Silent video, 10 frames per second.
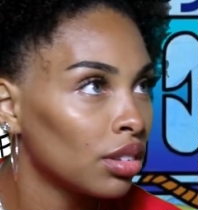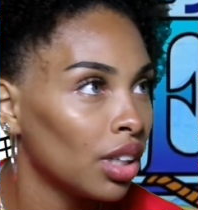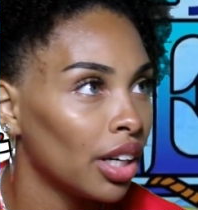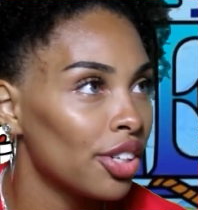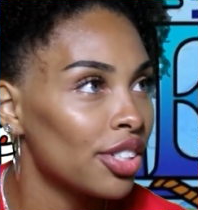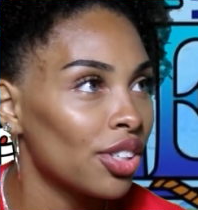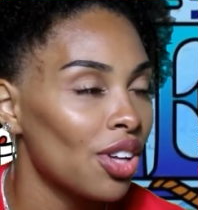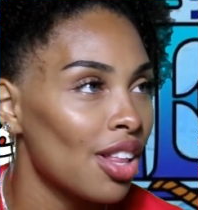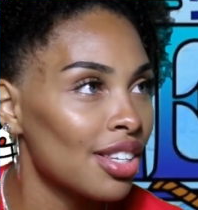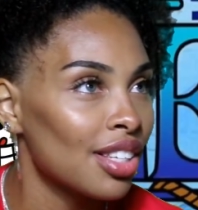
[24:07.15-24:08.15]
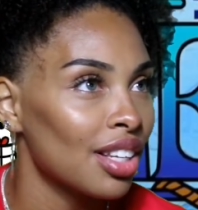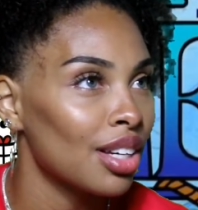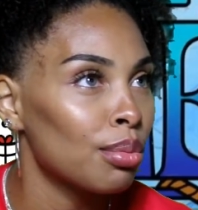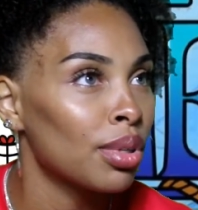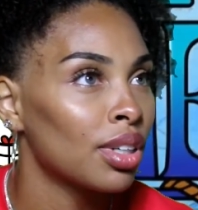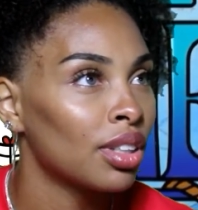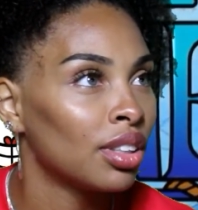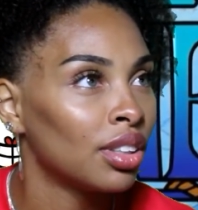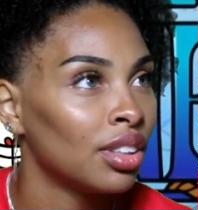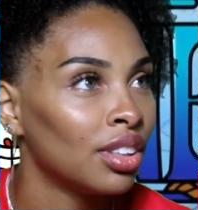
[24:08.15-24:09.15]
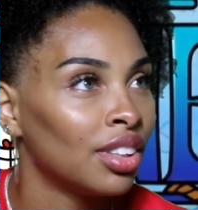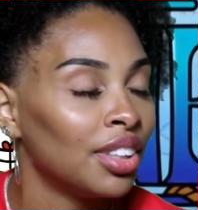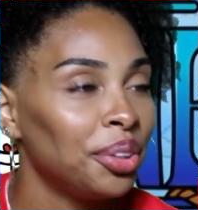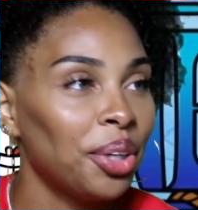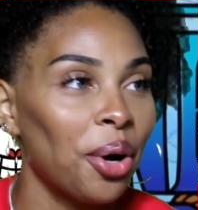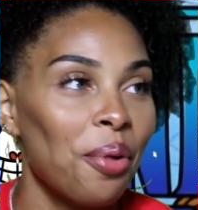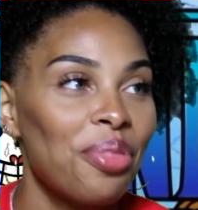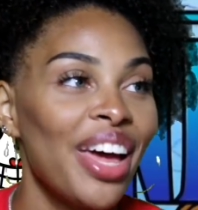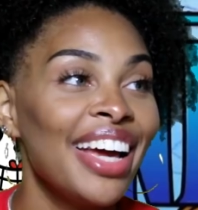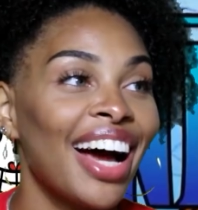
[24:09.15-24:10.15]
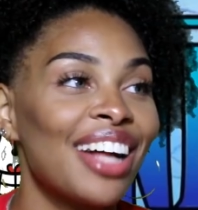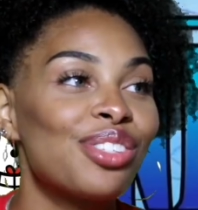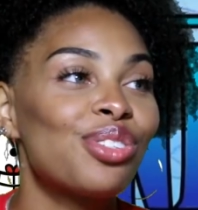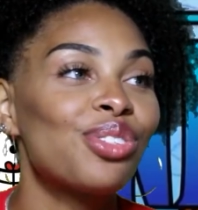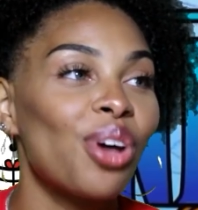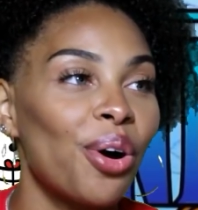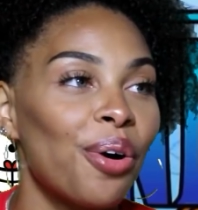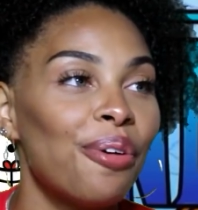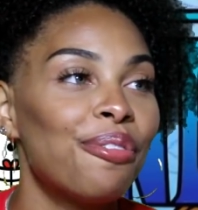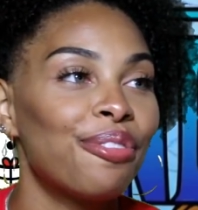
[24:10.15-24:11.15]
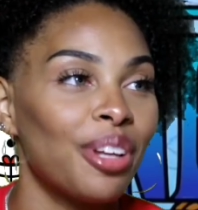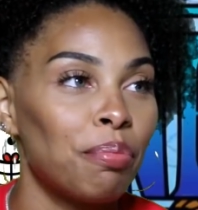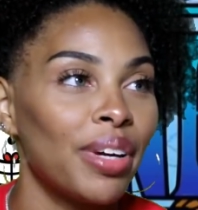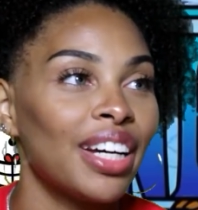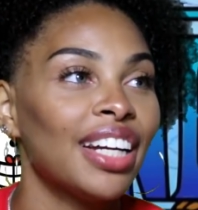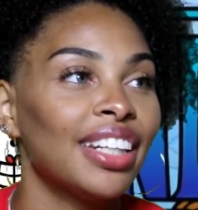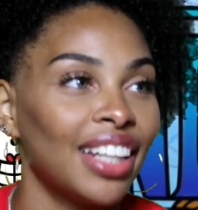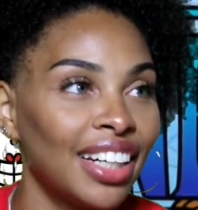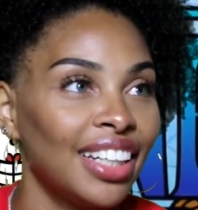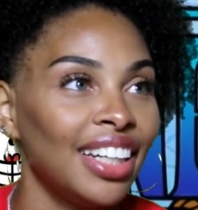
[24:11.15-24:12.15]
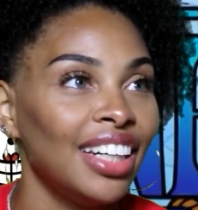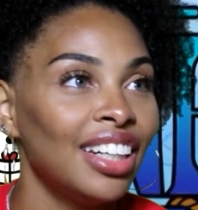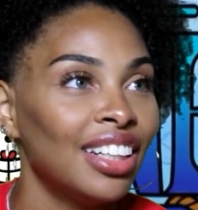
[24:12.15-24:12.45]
And they're still all asleep. Yo, they got so flipping lucky.